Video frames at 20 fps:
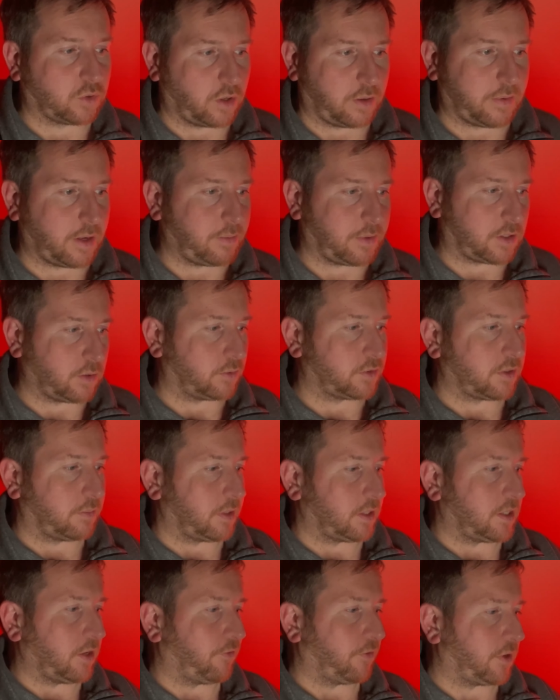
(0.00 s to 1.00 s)
It may be called
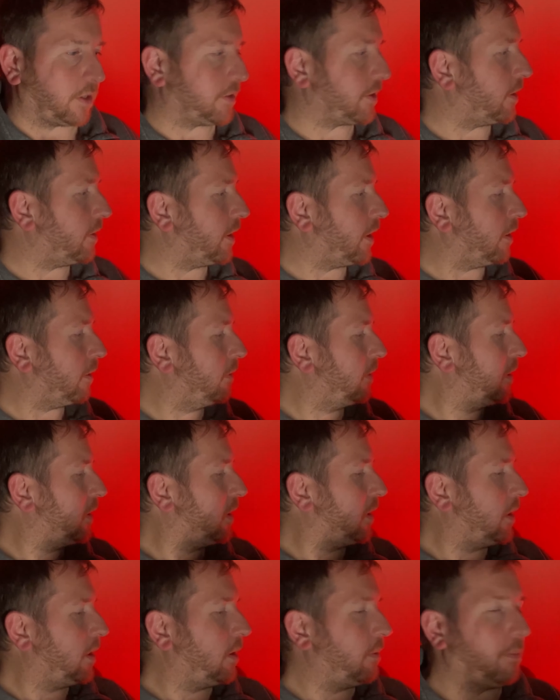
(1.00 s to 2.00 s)
something different, I don't know.
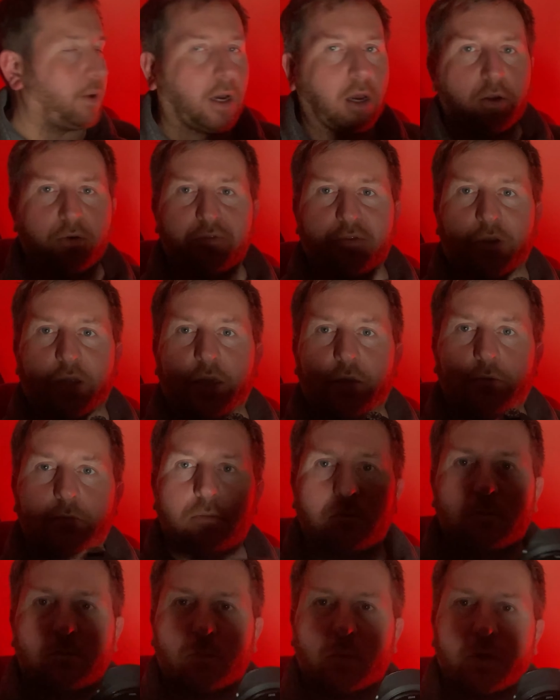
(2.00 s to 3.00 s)
But hopefully
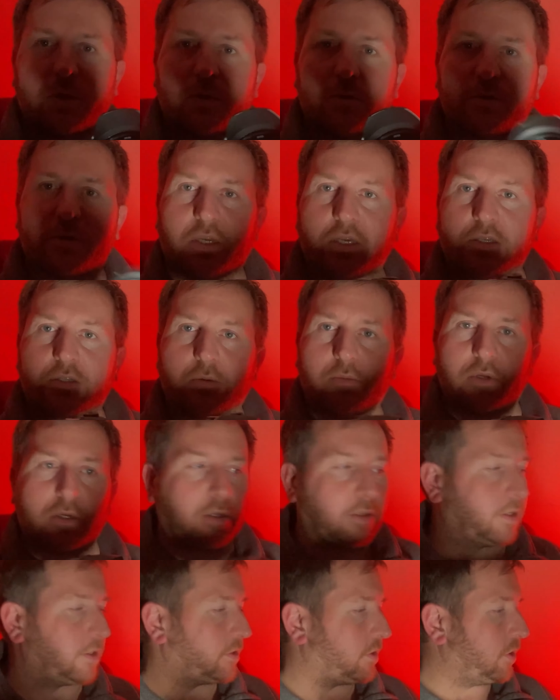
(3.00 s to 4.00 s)
we do see something like
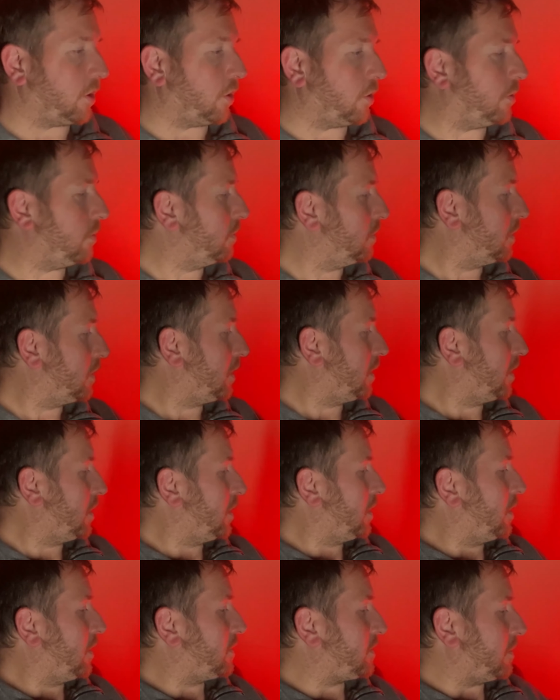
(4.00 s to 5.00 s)
this new
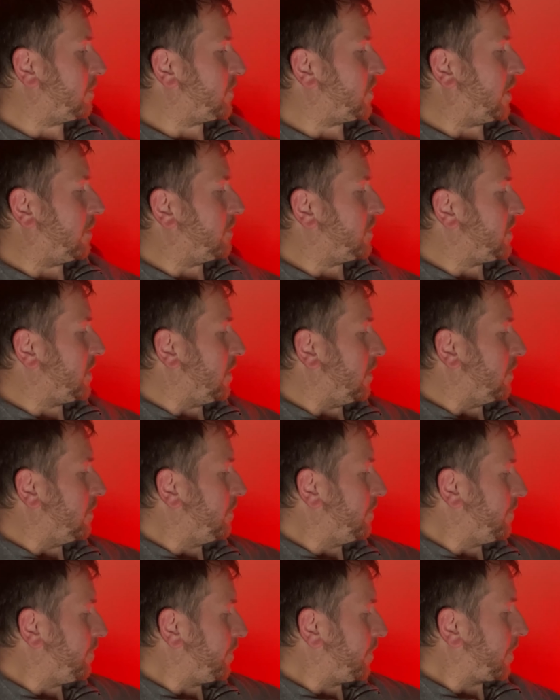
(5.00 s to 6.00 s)
sometime soon.
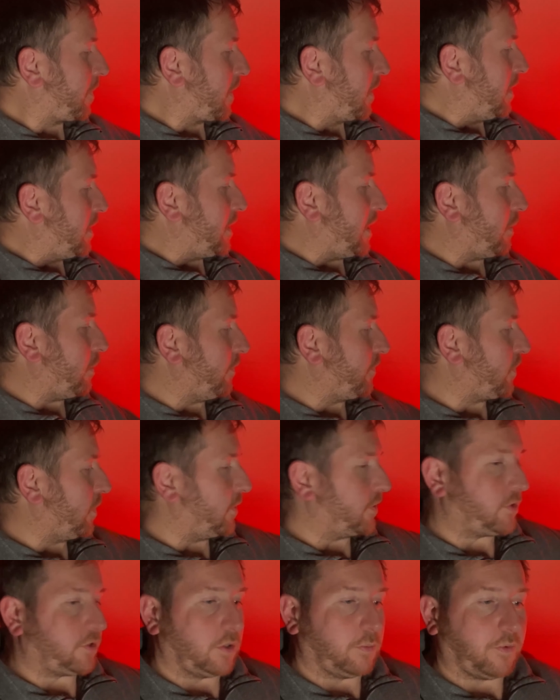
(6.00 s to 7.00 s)
Now we've got the
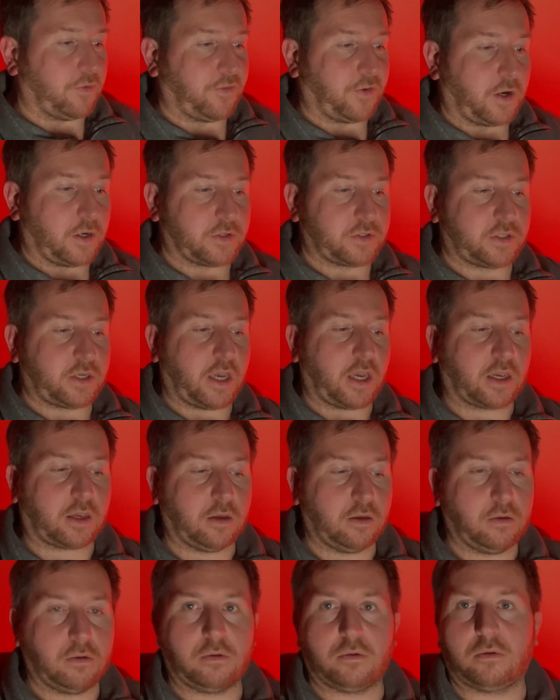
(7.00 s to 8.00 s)
super fast
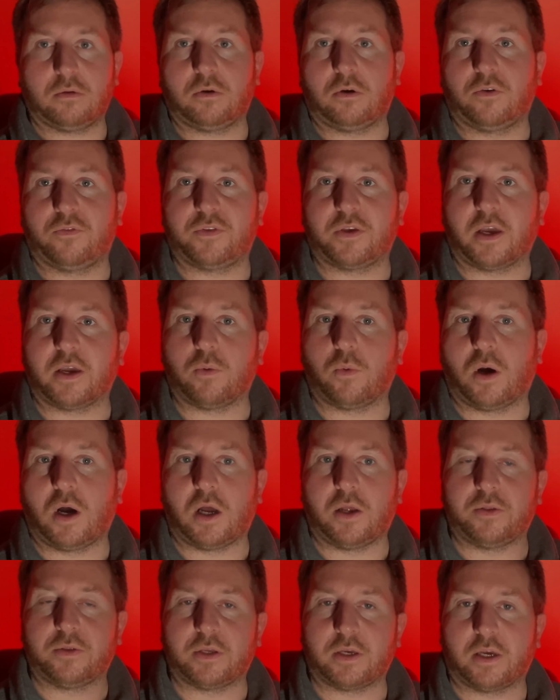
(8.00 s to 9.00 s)
tech of the
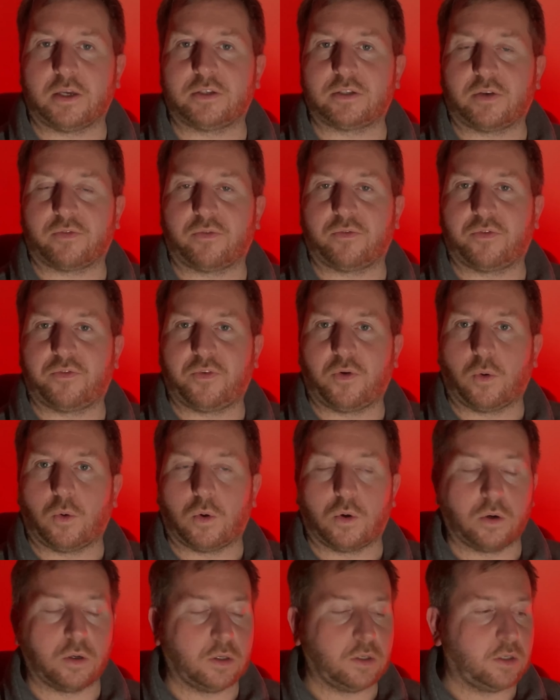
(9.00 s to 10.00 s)
A1, the A7
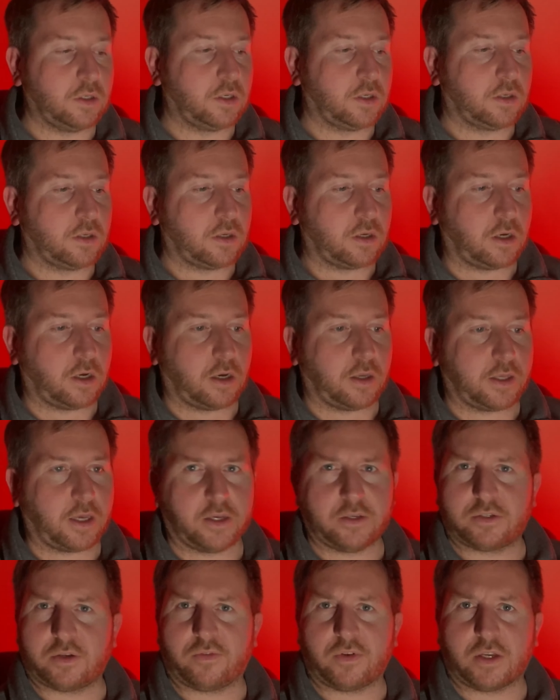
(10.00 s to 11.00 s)
IV, the
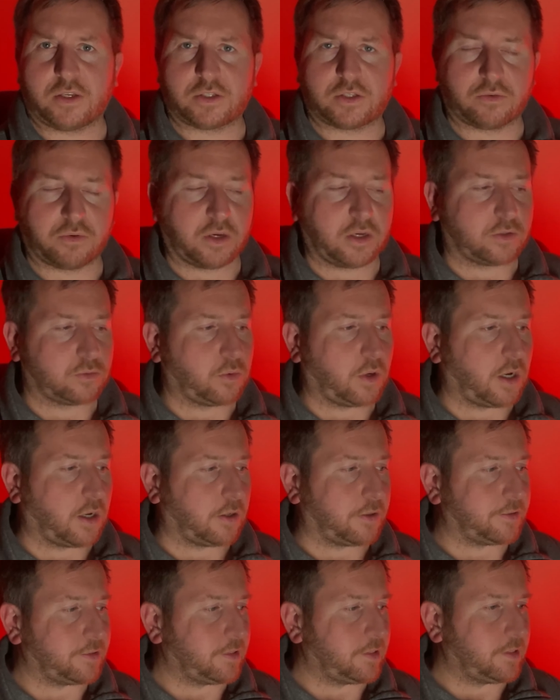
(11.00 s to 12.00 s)
A7S III as well.